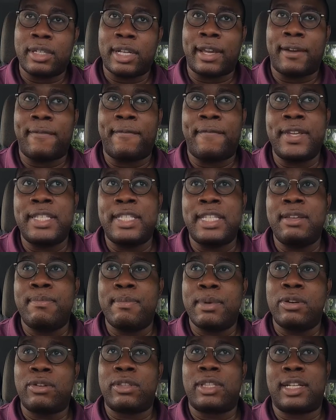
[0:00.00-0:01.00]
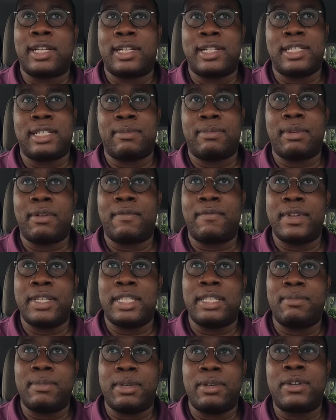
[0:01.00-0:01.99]
like fizzy milk, the concept of
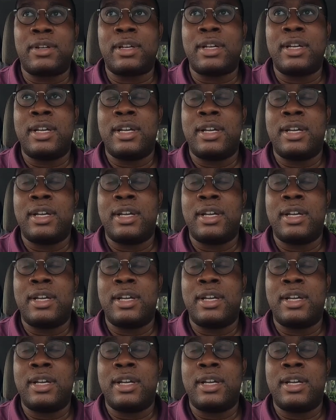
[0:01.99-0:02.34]
fizzy milk